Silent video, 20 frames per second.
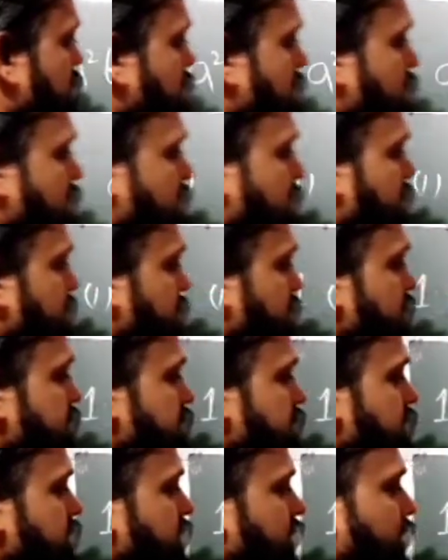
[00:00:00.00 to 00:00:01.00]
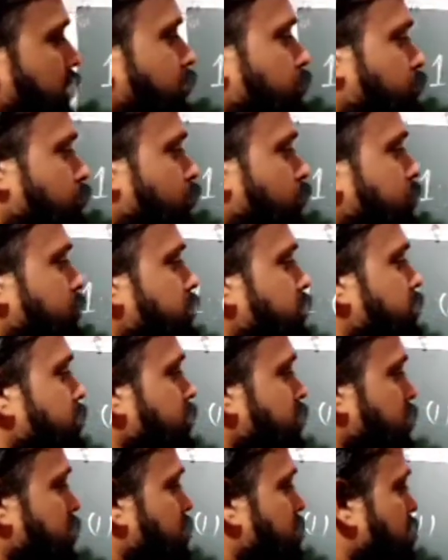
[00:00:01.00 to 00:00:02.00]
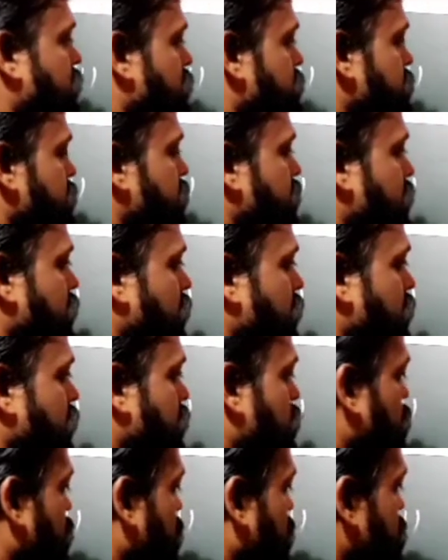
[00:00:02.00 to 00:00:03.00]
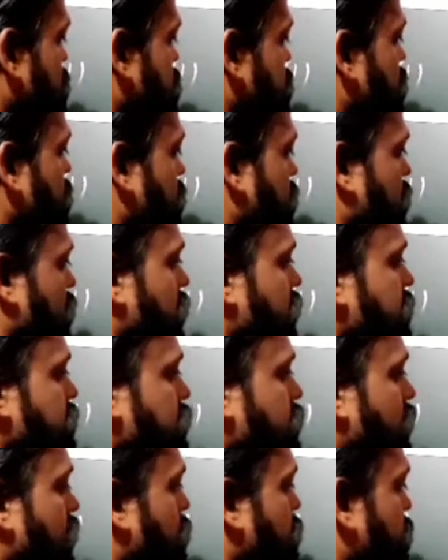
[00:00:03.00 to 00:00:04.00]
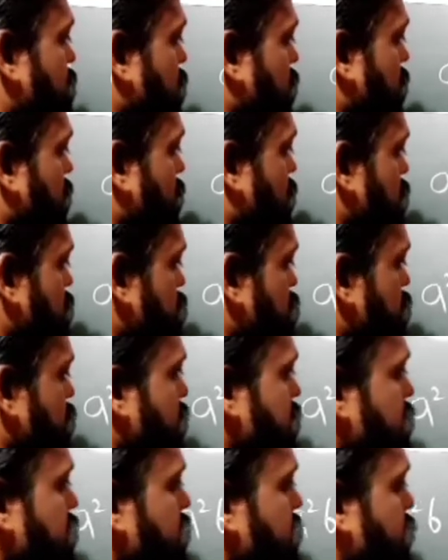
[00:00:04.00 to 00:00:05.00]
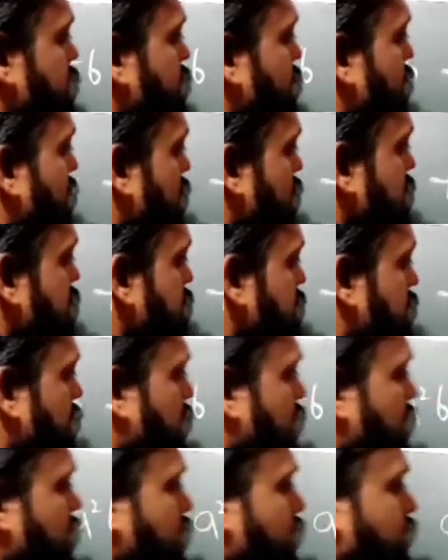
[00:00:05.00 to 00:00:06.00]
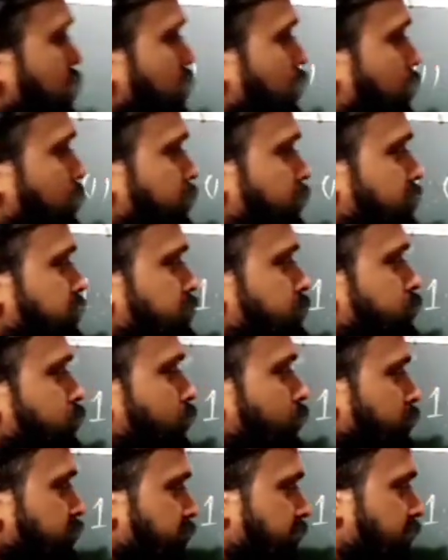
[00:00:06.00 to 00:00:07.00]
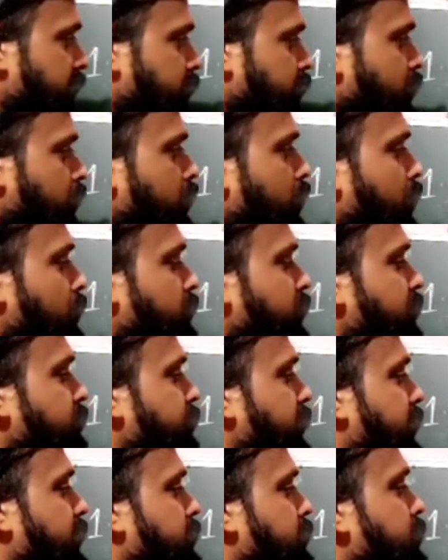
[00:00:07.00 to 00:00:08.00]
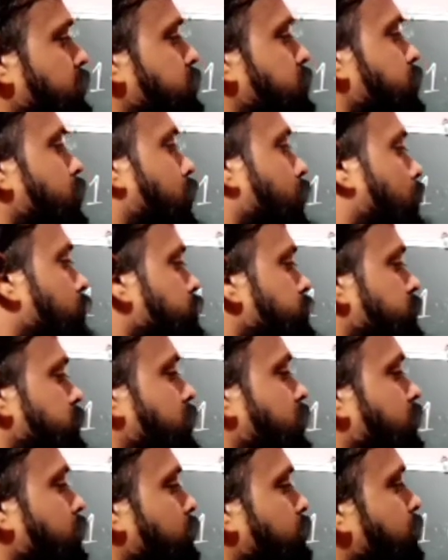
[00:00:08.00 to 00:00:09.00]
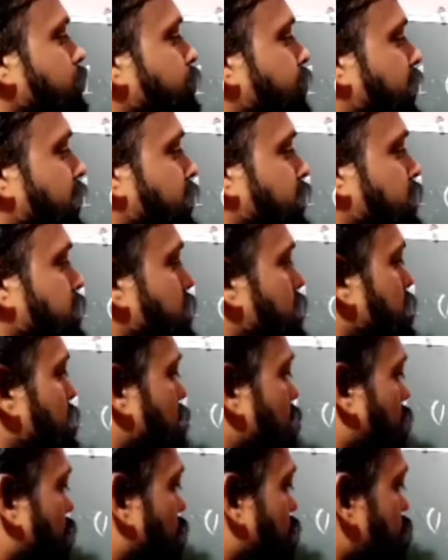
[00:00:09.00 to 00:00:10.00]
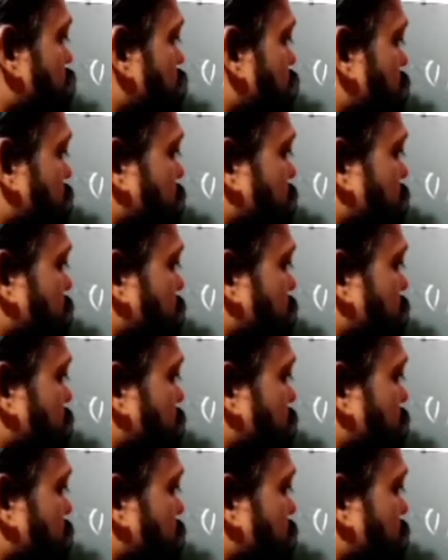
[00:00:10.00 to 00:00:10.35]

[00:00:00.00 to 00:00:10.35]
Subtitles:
Like this, in both terms you can see a is common and also this b is common. So take the common factors outside of the bracket. How?